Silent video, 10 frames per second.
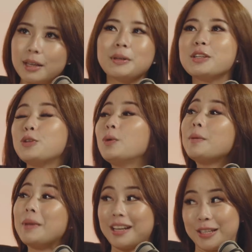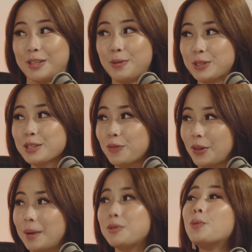Yeah, because you want to make excuses for
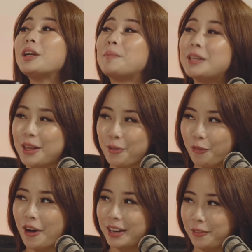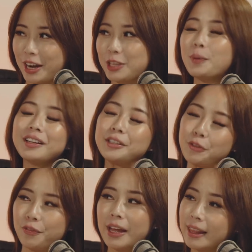them. You want to be their friend, right? You want to
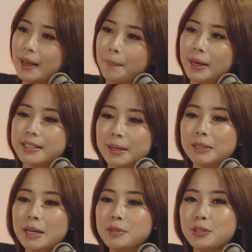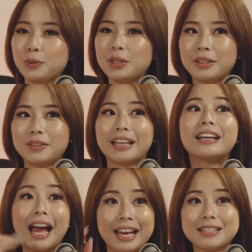defend them. But sometimes you need,
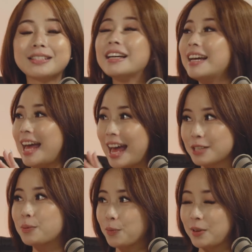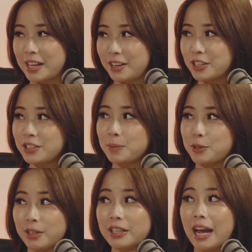like, as with relationships,
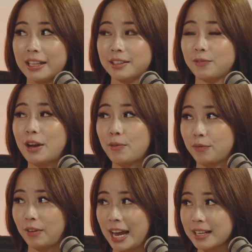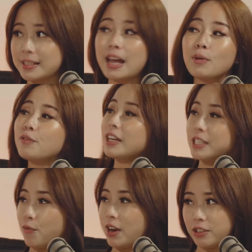you need to identify red flags. There are red flags
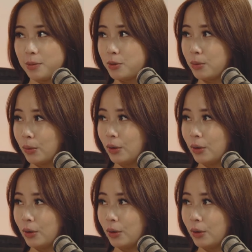in friendships too.